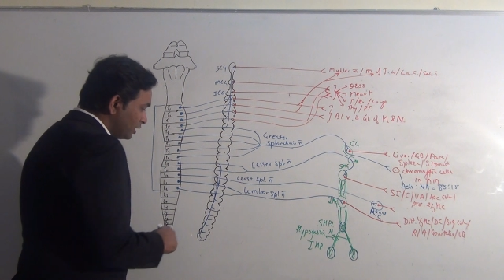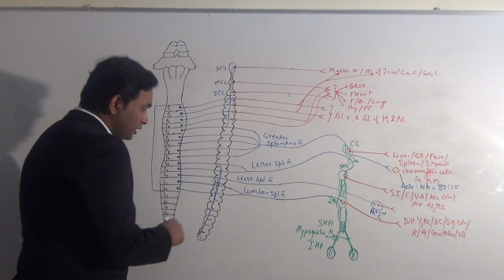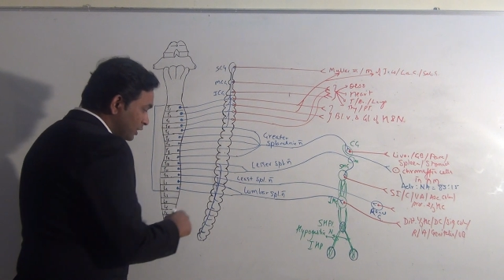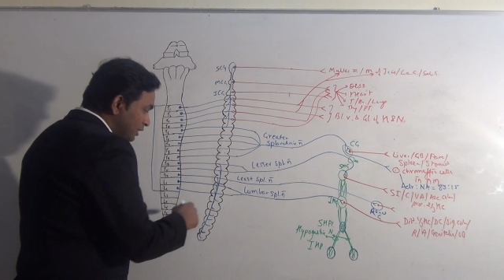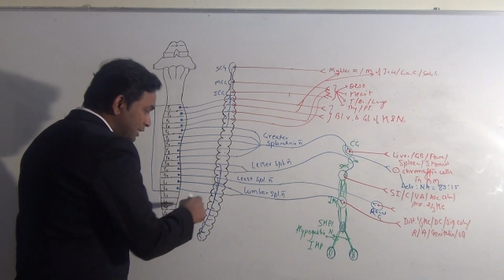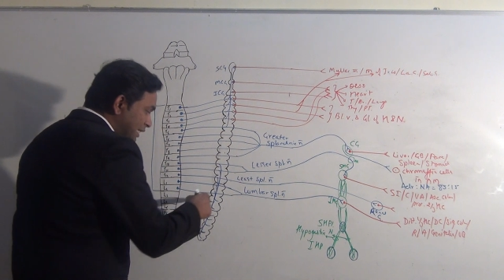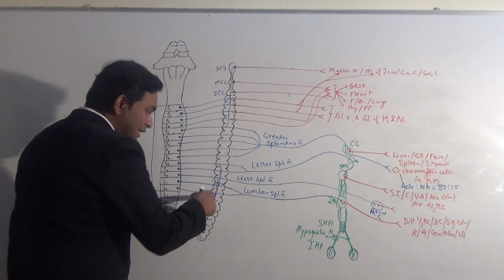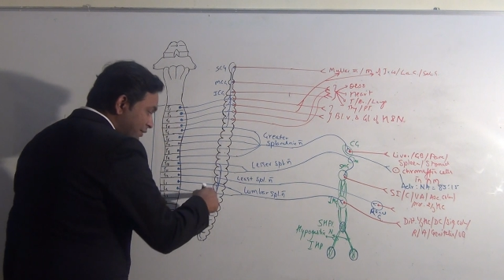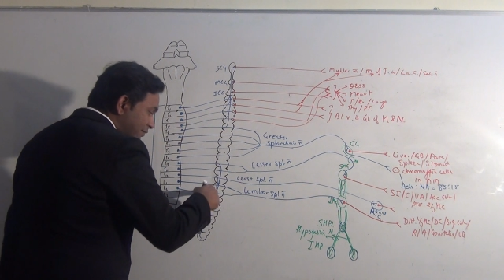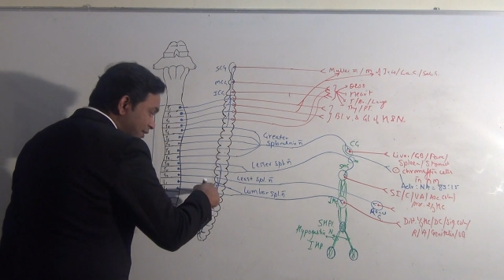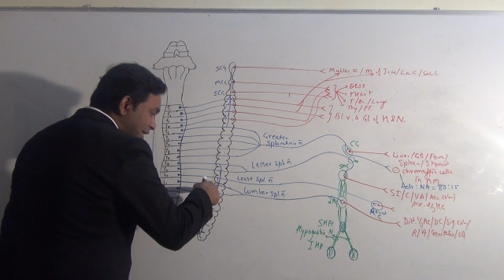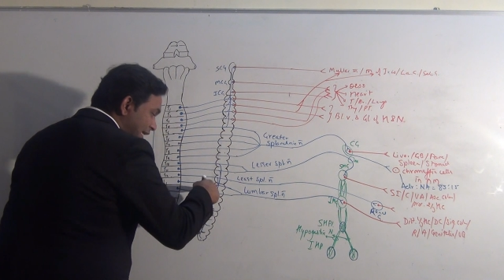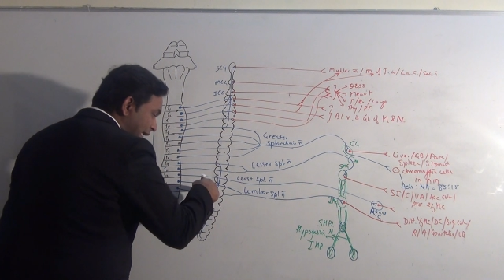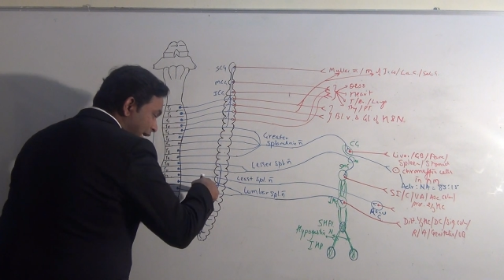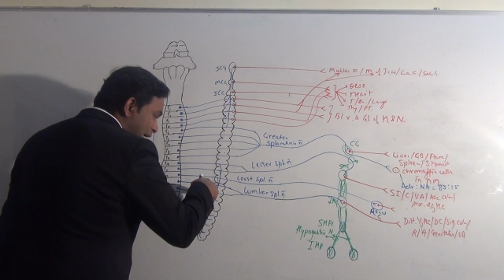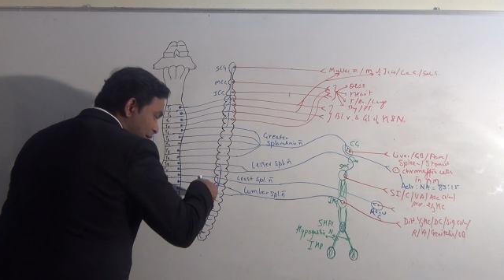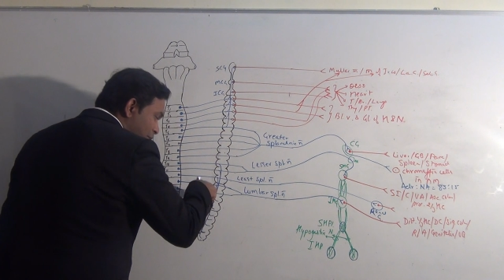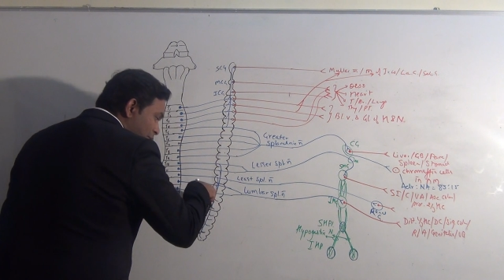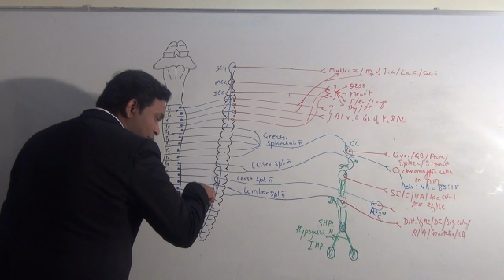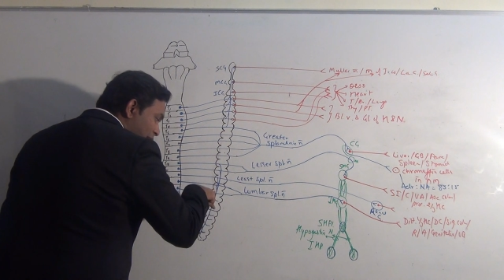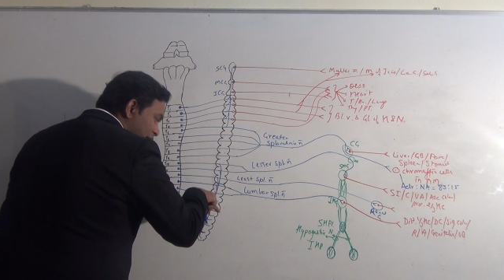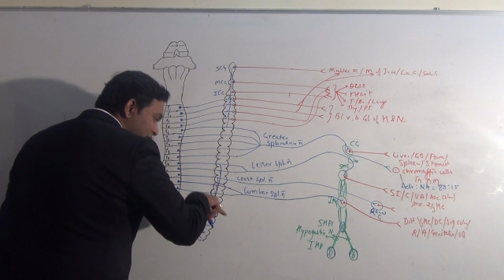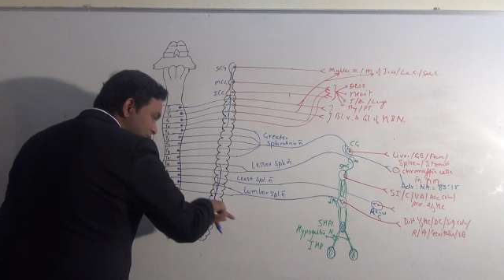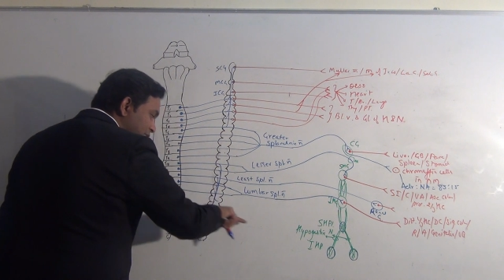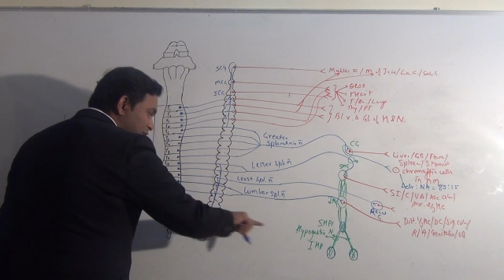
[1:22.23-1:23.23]
they will
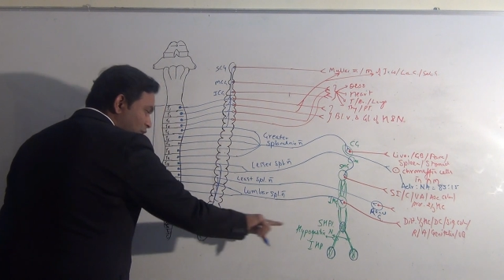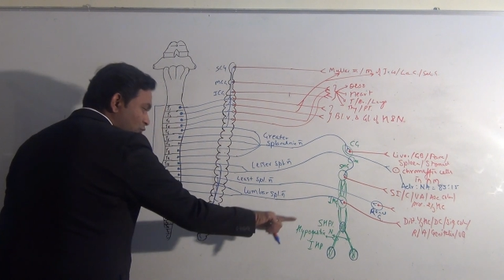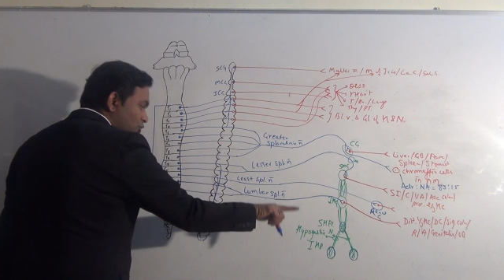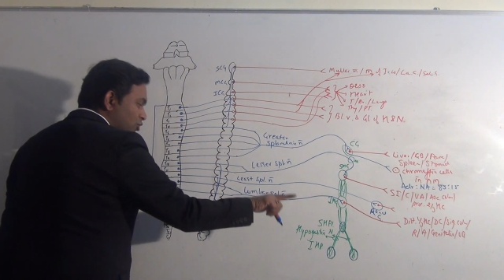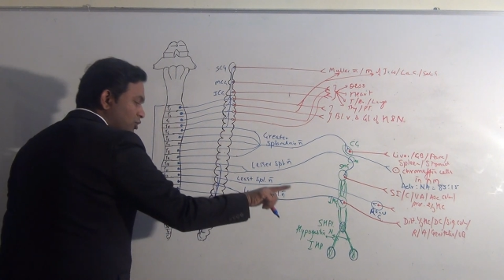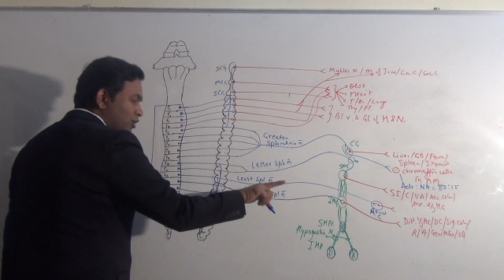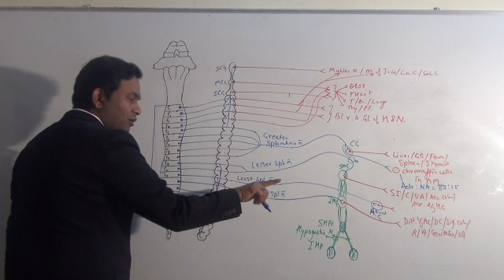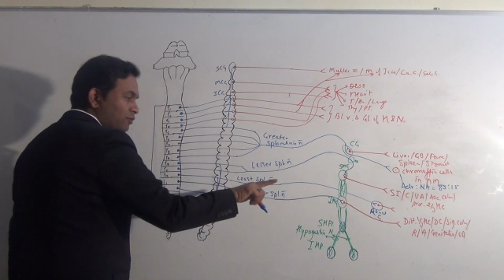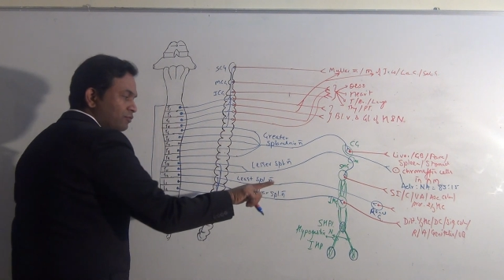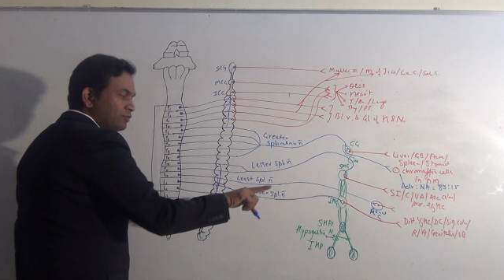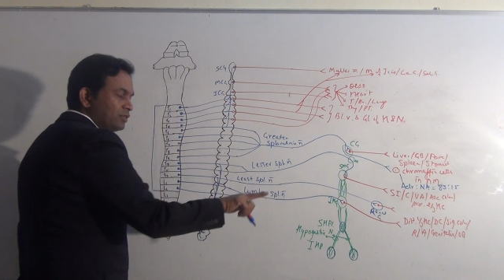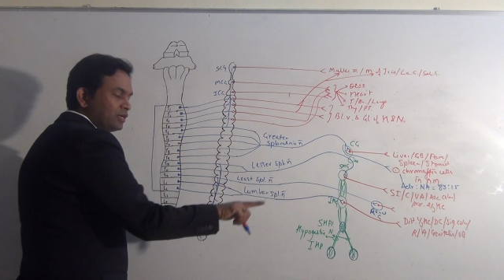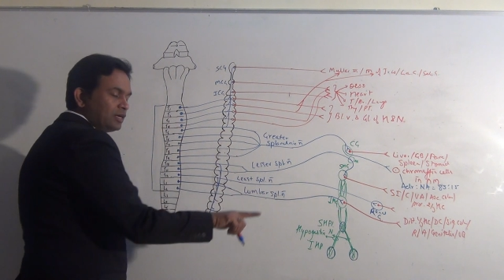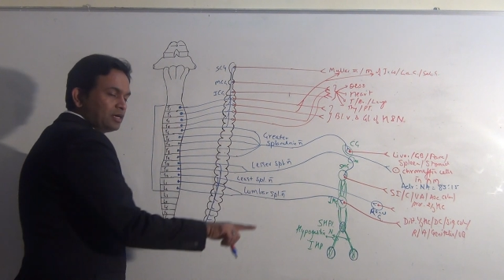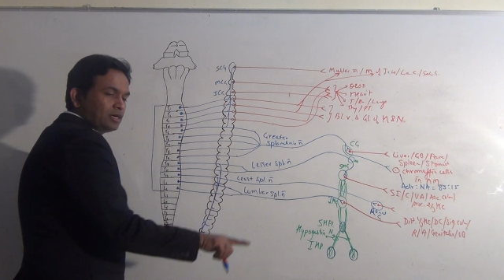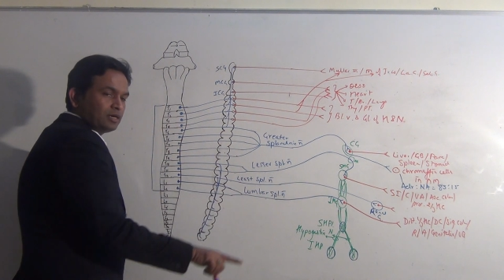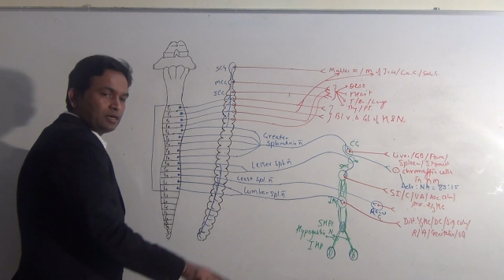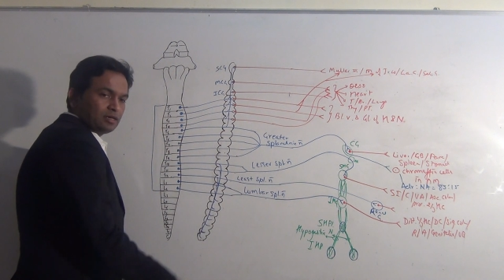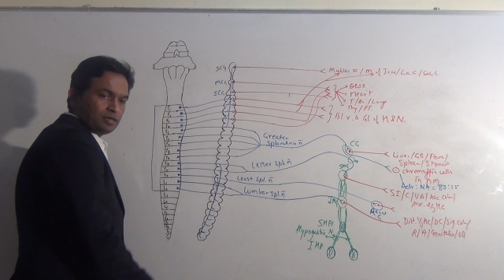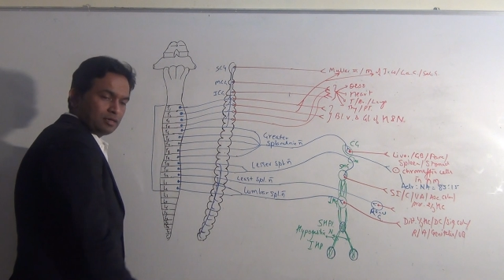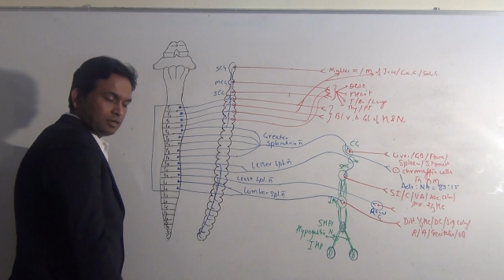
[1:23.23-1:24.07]
emerge out of the